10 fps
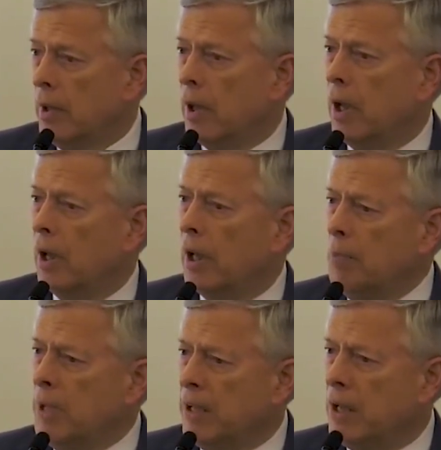Let
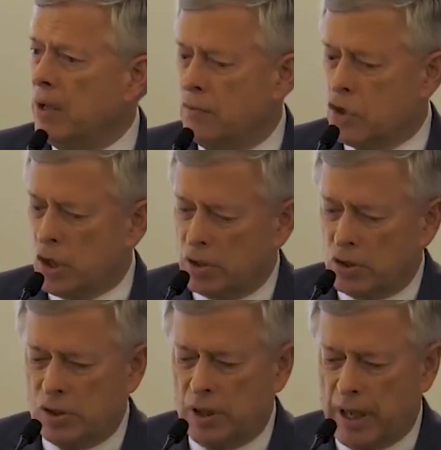me give
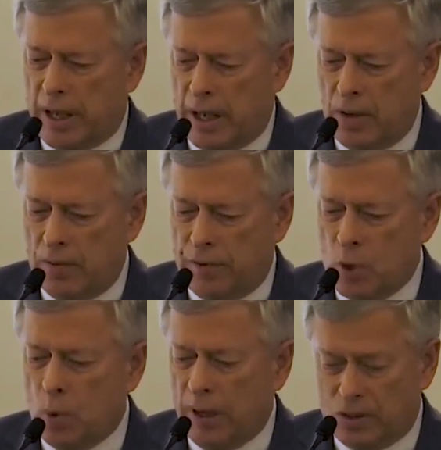just a
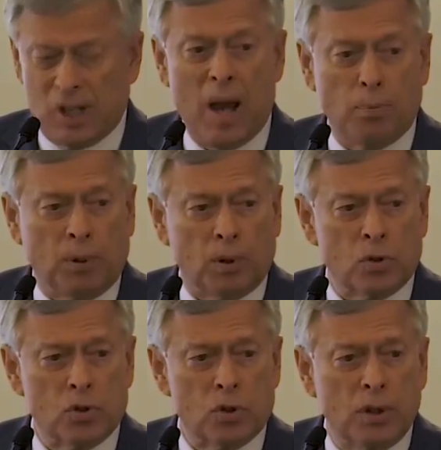few
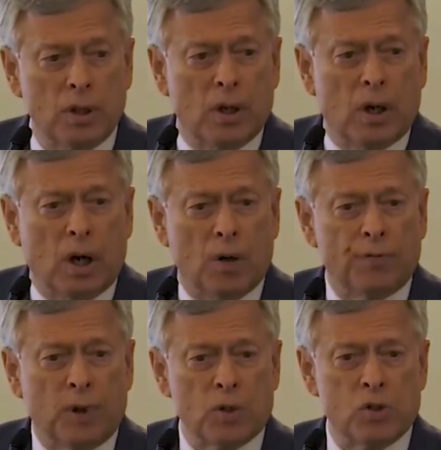examples.
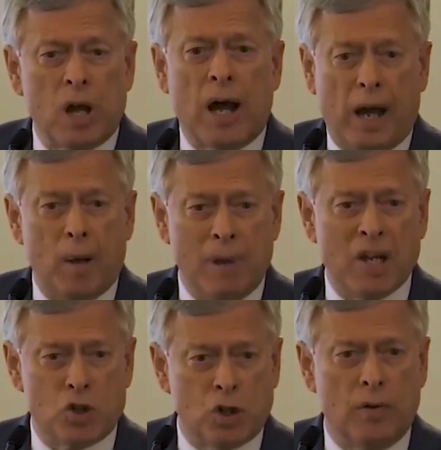First, I
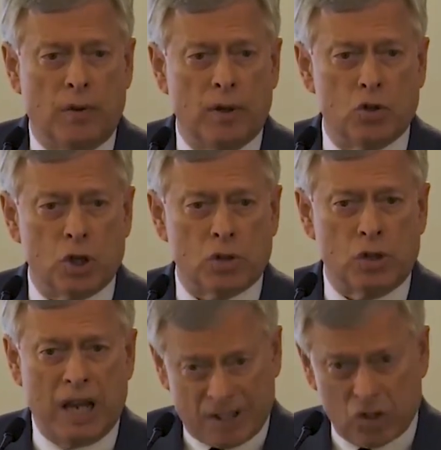mentioned that
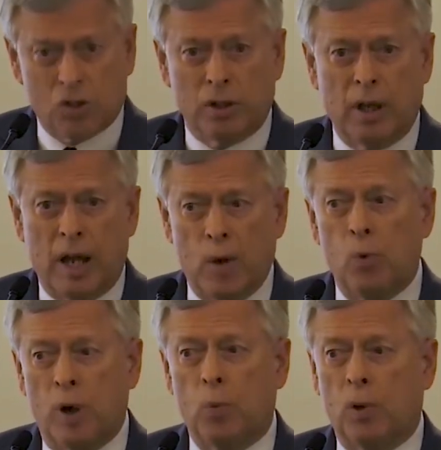just yesterday
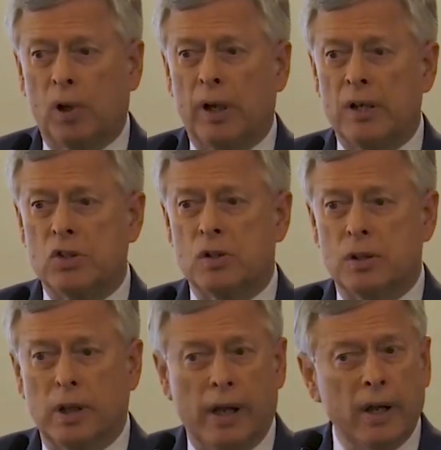we released
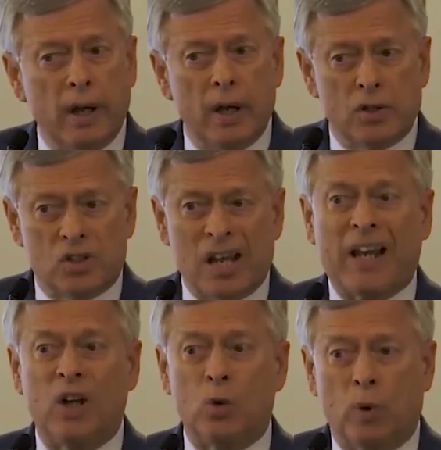the
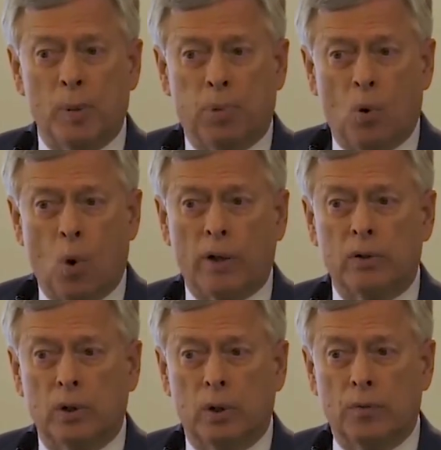second
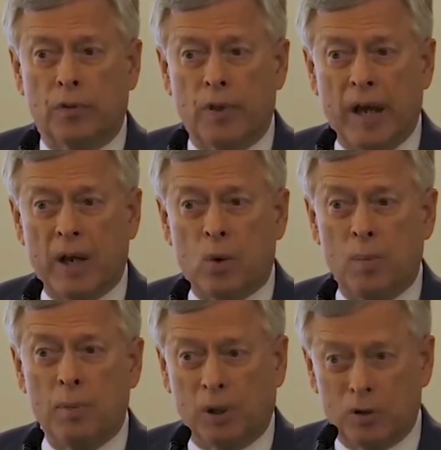report of the
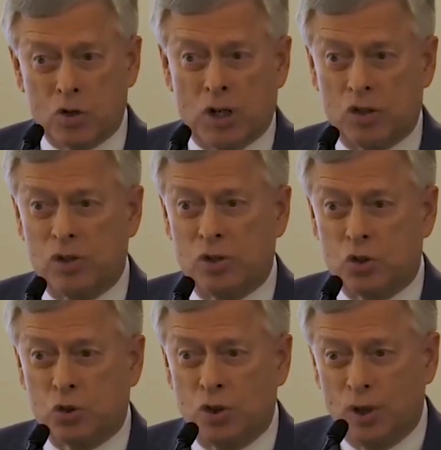Criminal
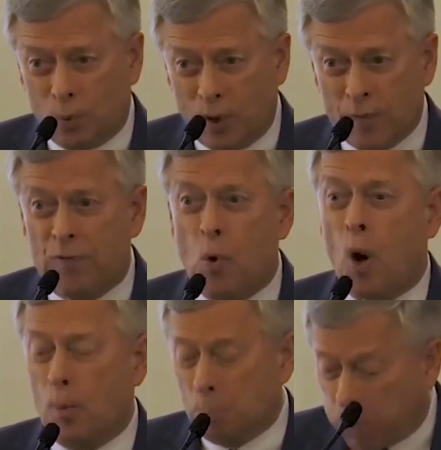Justice
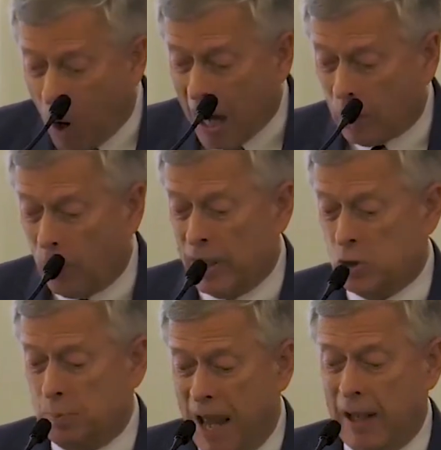Reform
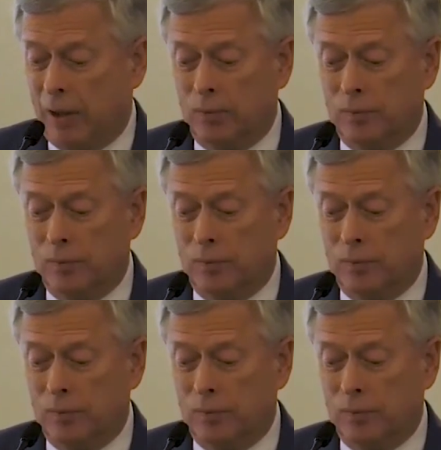Progress Panel.